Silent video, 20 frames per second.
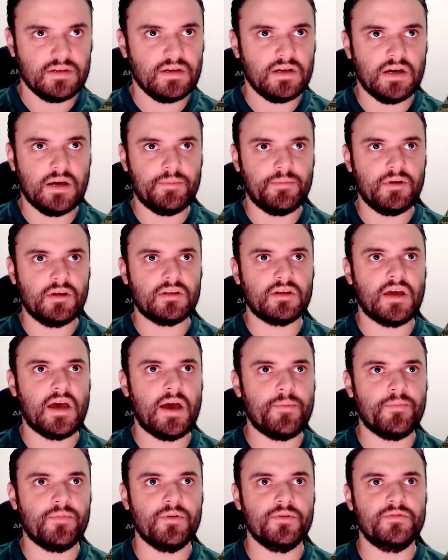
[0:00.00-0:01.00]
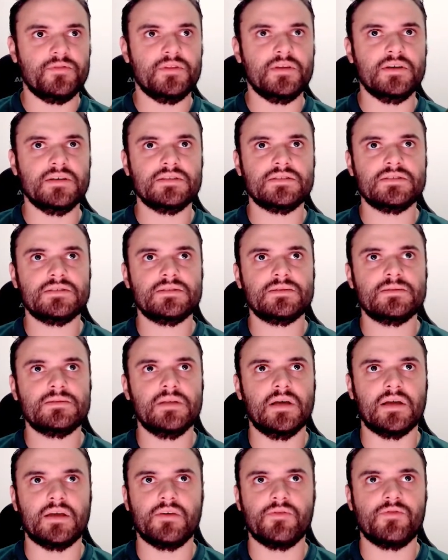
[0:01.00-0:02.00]
I'm not happy with this.
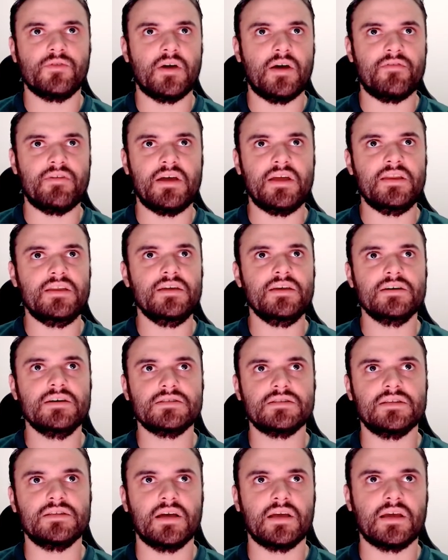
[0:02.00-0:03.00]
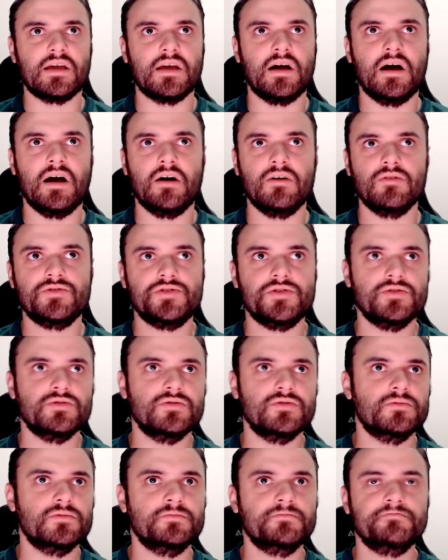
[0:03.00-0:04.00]
Like if you have ideas like how
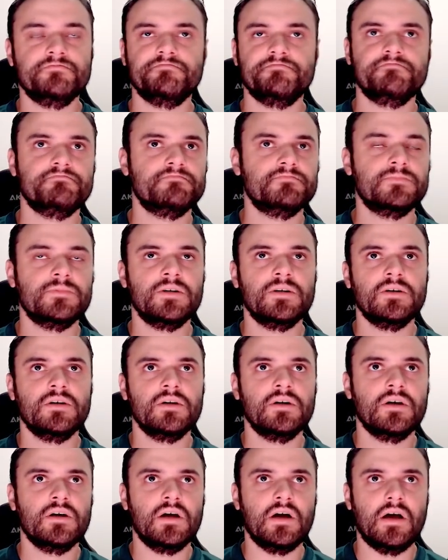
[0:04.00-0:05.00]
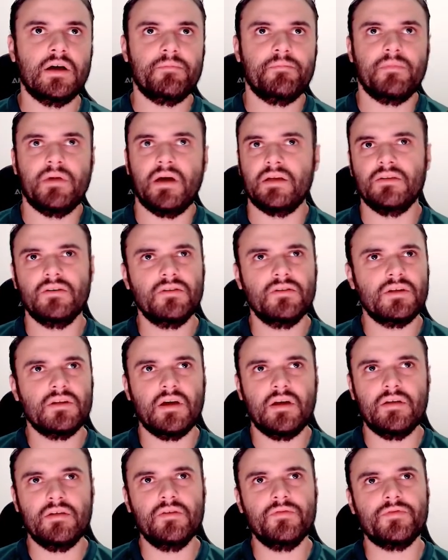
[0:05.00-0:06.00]
to, I don't
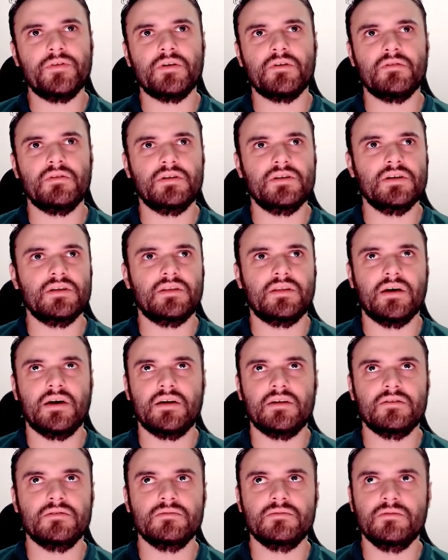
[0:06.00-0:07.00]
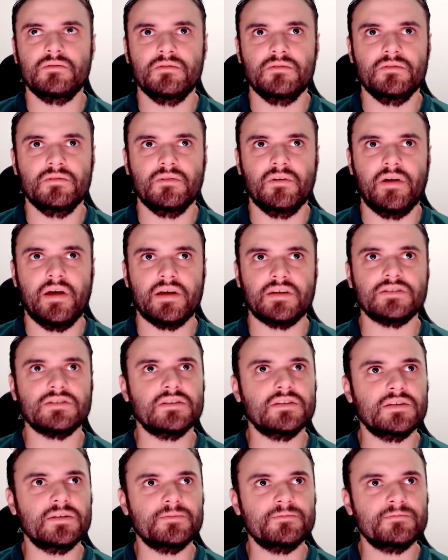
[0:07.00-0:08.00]
think you need a title,
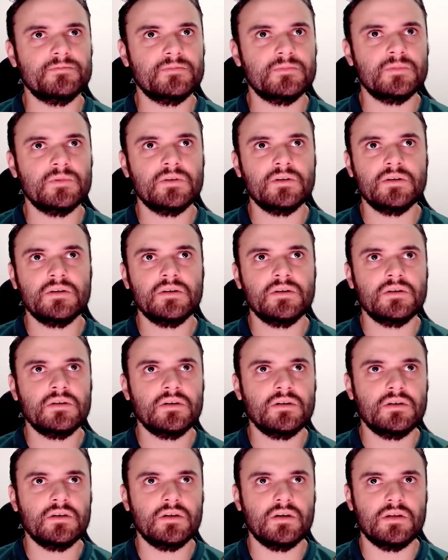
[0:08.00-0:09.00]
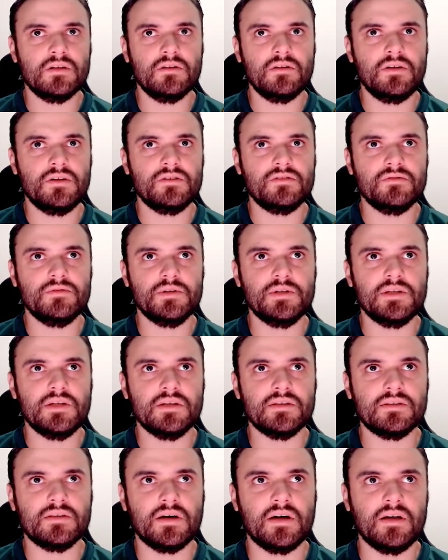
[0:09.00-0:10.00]
actually. I don't need
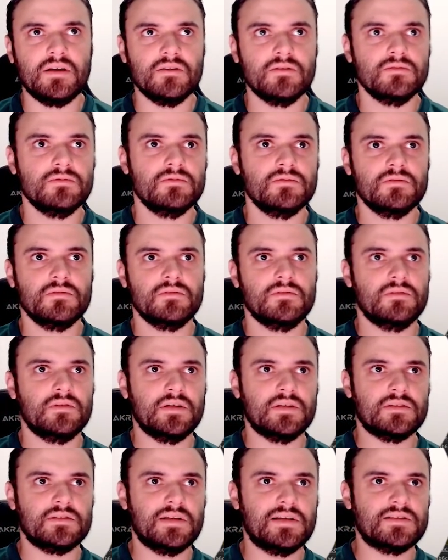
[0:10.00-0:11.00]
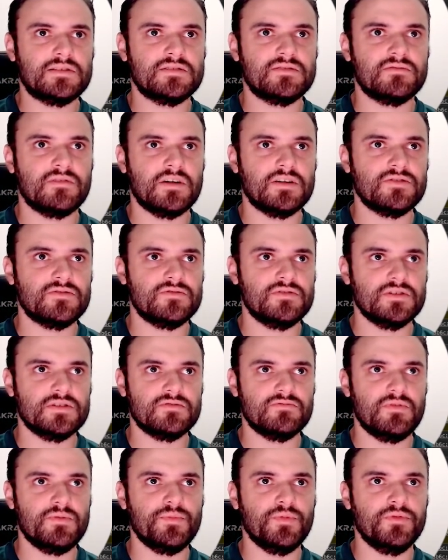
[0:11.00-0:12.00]
that title, but let's try to
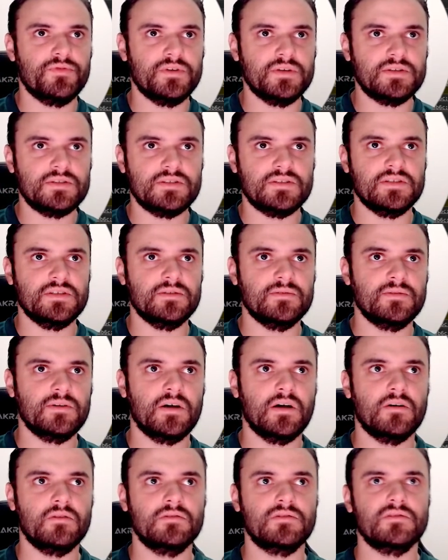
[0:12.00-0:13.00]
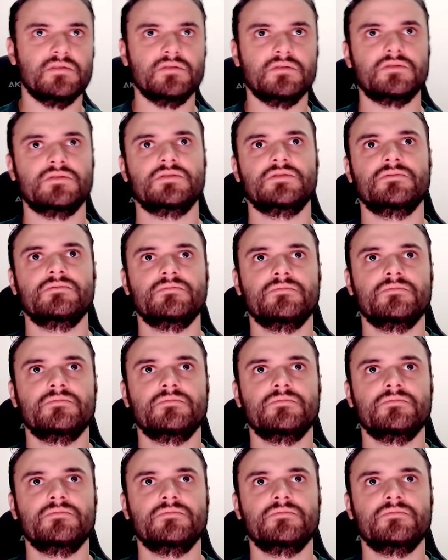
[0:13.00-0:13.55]
just remove it, see how it looks.